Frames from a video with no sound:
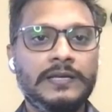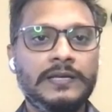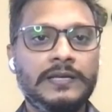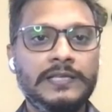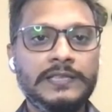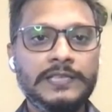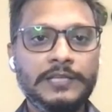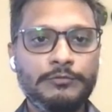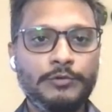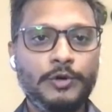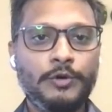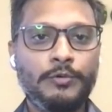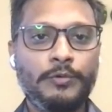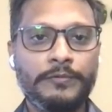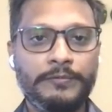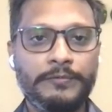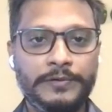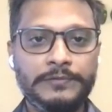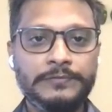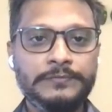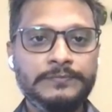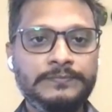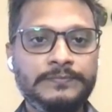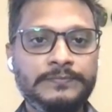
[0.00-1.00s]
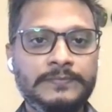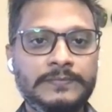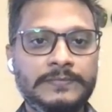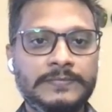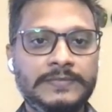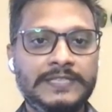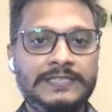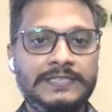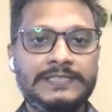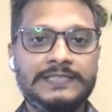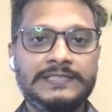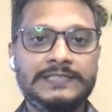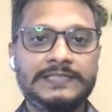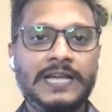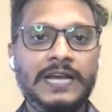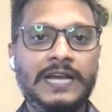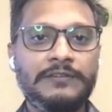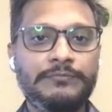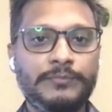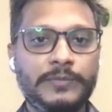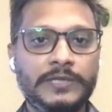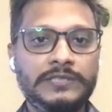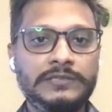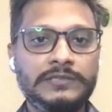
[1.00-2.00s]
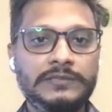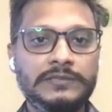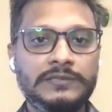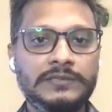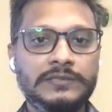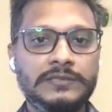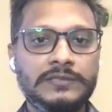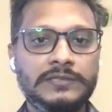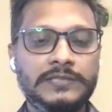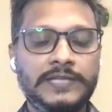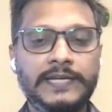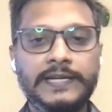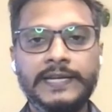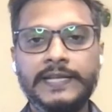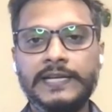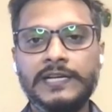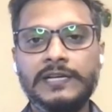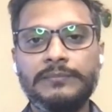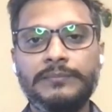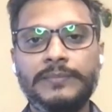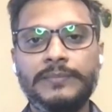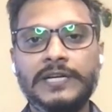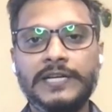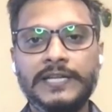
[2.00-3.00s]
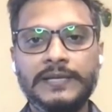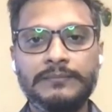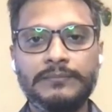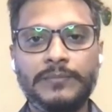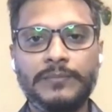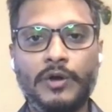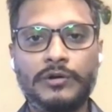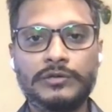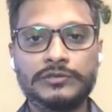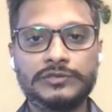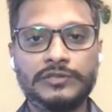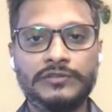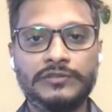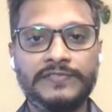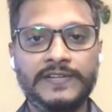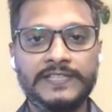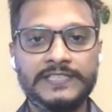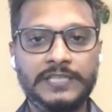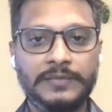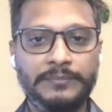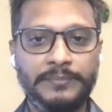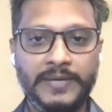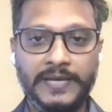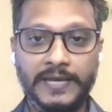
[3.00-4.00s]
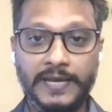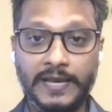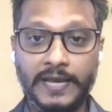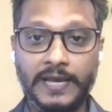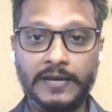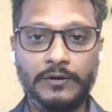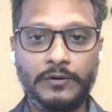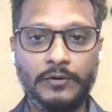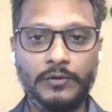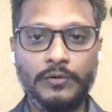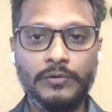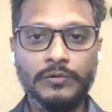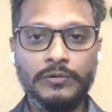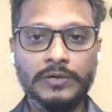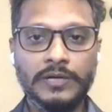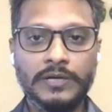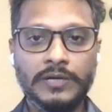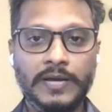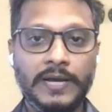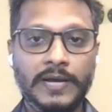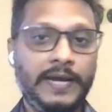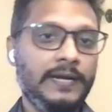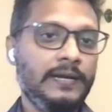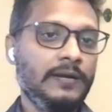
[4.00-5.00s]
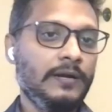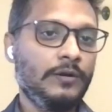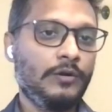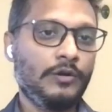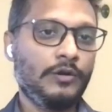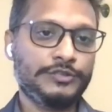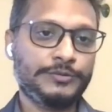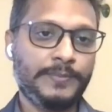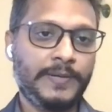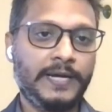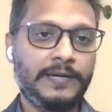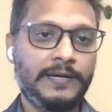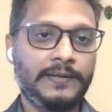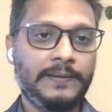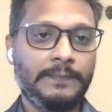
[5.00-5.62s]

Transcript: In the overview, let's start with technical building blocks of SAP AI Core and Launchpad.